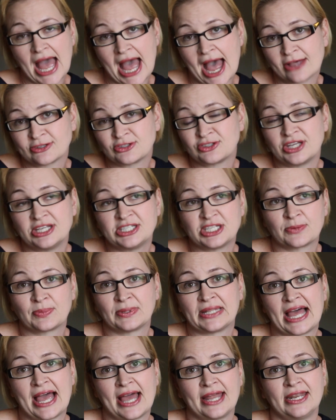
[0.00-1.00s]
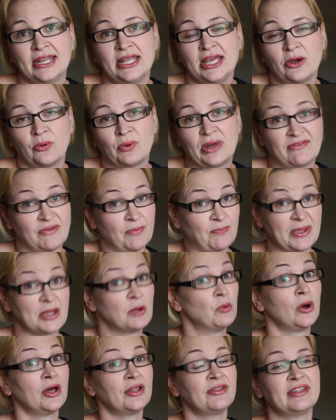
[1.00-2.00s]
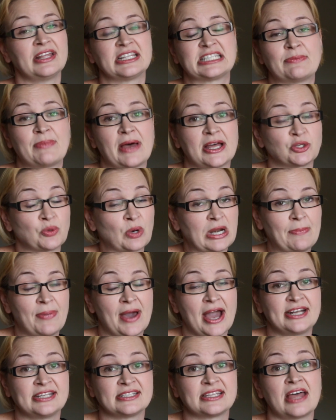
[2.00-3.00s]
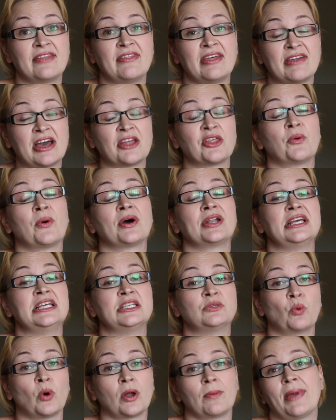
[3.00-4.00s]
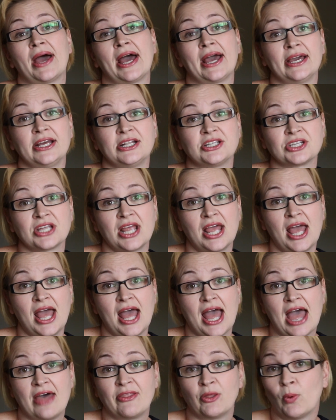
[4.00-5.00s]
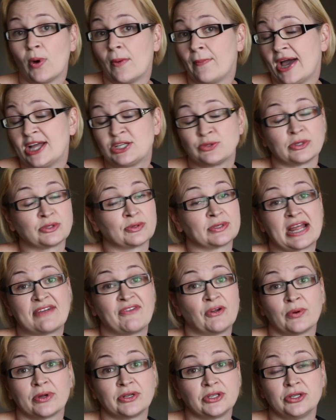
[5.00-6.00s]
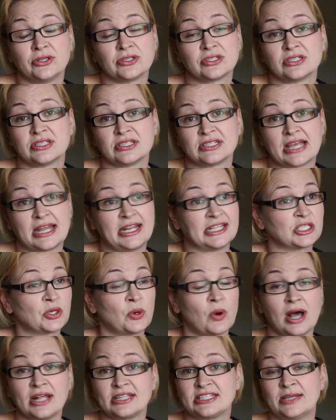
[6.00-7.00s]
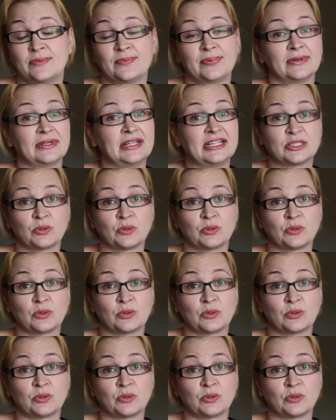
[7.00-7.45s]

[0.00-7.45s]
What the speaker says: Our strategic plan, we have a big one that's about 20 pages, and then the other one is 1 page. And the 1-page one's what everyone uses. And it's quite simple.